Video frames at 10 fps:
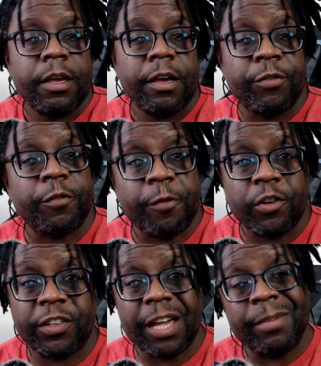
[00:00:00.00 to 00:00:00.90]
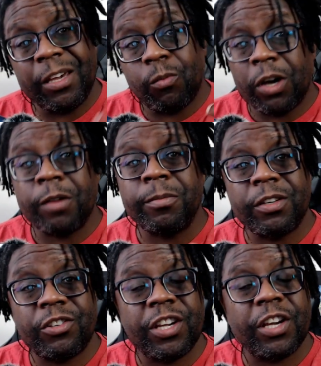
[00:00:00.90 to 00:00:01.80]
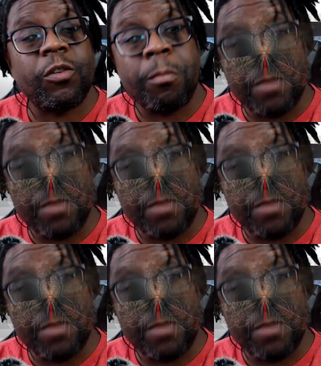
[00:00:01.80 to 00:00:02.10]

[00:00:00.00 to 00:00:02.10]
If it's your first time here, welcome to the channel.